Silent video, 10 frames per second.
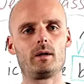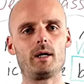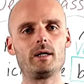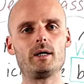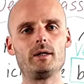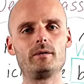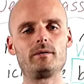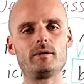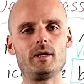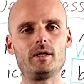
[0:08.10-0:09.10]
Hey
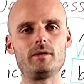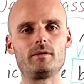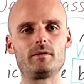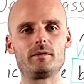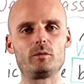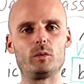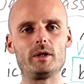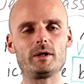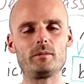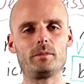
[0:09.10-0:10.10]
guys, and
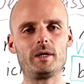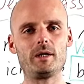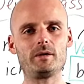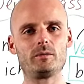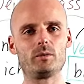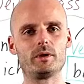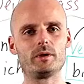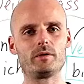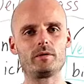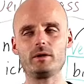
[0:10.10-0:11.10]
welcome back
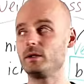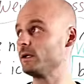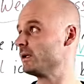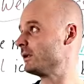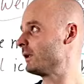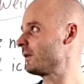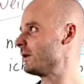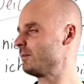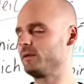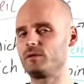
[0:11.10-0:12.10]
with another
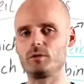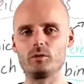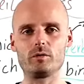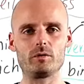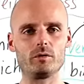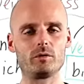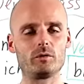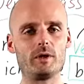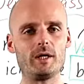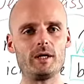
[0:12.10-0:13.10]
episode. So
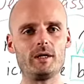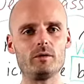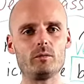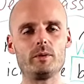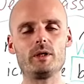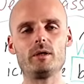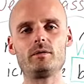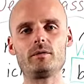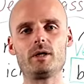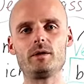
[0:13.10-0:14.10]
today we are
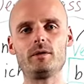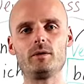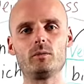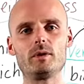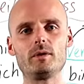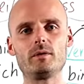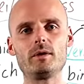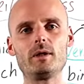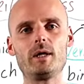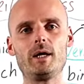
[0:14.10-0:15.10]
starting with
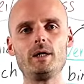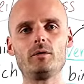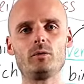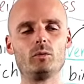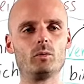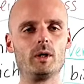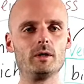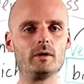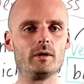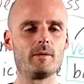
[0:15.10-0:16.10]

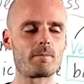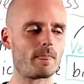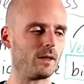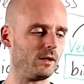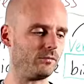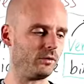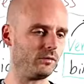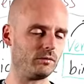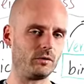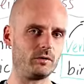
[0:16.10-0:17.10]
A21.
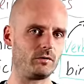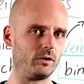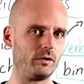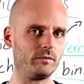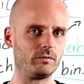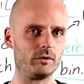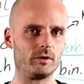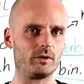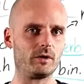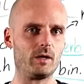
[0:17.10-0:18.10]
First of all, sorry for
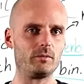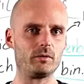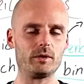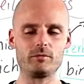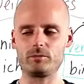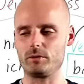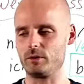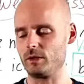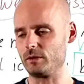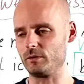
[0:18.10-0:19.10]
not uploading
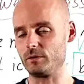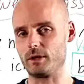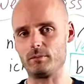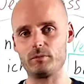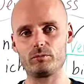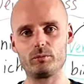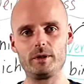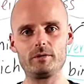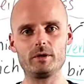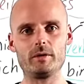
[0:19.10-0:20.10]
for, I don't know, a couple of
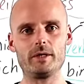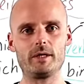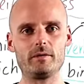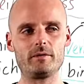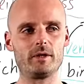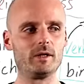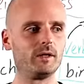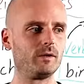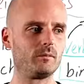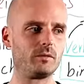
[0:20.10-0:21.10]
weeks now, I guess.
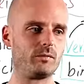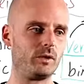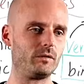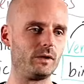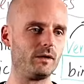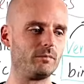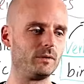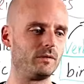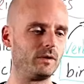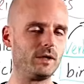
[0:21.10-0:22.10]
But first I have
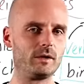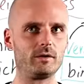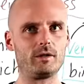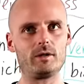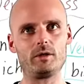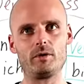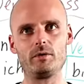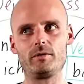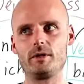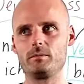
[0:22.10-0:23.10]
been sick and then I
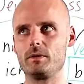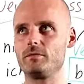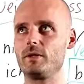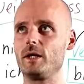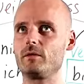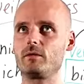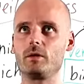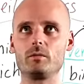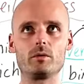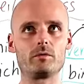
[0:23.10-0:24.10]
renovated my flat, so
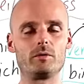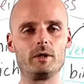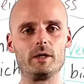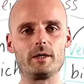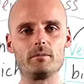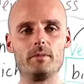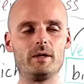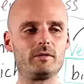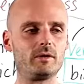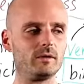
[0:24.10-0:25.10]
it was really like a
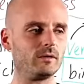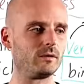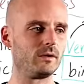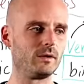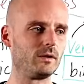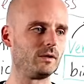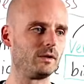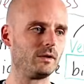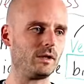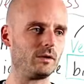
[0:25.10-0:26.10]
mess. And
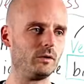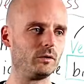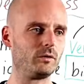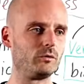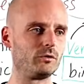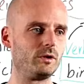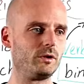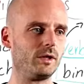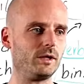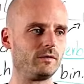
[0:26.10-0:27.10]
I don't know, it usually
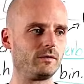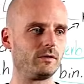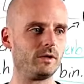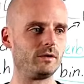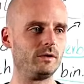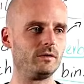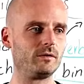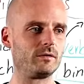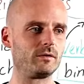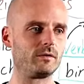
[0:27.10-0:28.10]
takes at
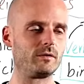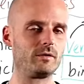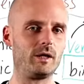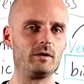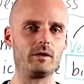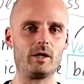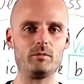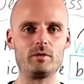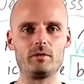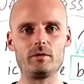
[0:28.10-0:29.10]
least 10
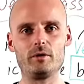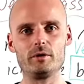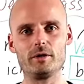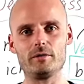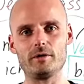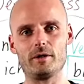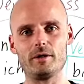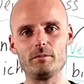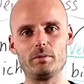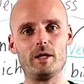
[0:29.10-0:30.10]
times as long as
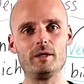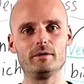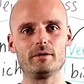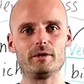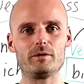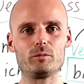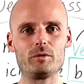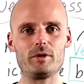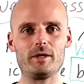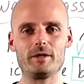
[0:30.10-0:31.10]
I planned that it
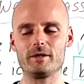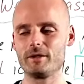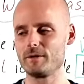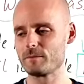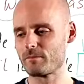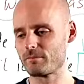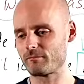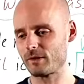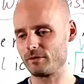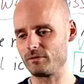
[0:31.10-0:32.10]
would take.
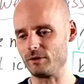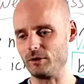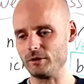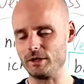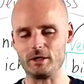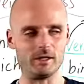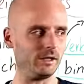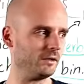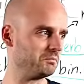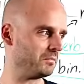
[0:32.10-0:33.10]
So
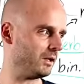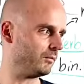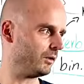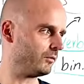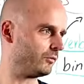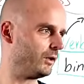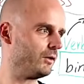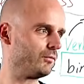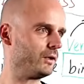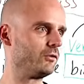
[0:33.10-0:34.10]
yeah, I'm not
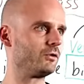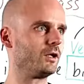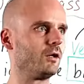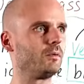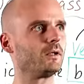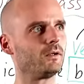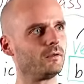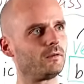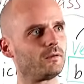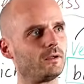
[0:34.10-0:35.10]
really finished now, but
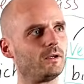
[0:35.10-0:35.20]
it's